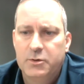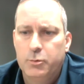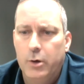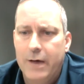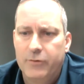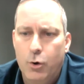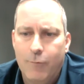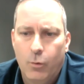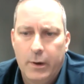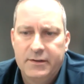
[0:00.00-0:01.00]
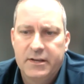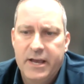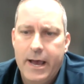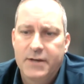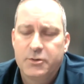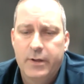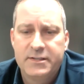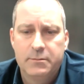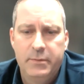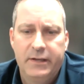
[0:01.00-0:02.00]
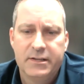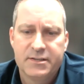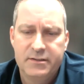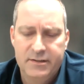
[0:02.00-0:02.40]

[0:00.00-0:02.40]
We'll have an overweight to cash. So that's a big